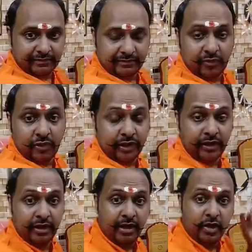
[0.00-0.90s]

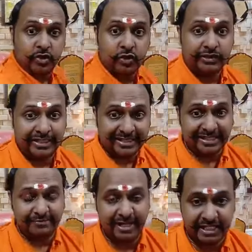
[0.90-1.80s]
Okay, so this
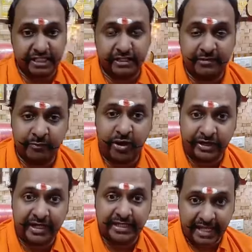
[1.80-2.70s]
is much
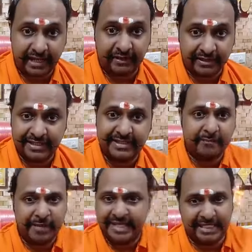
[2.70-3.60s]
important there. This is a
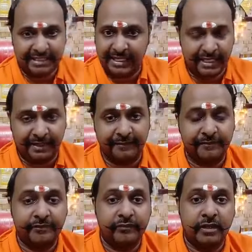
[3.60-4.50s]
basic thing.
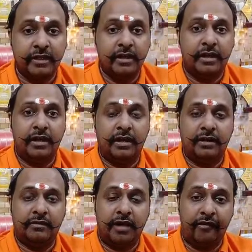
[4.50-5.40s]

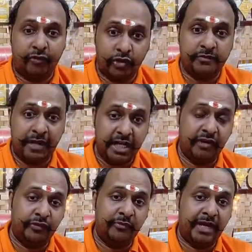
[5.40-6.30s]
Of course, many
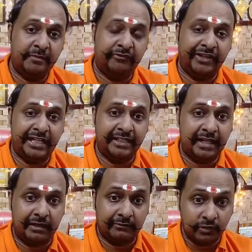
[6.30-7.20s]
of you may be feeling
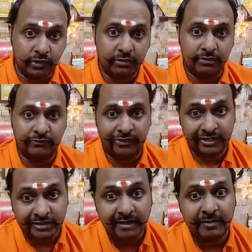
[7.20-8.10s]
that, oh,
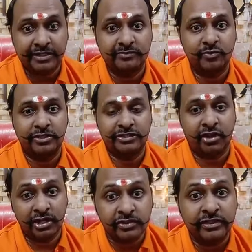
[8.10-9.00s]
functional passive movement is
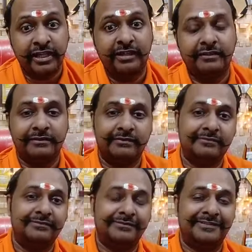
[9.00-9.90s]
also there.
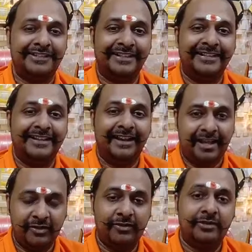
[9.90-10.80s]
Okay, I
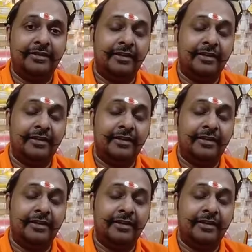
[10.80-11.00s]
know.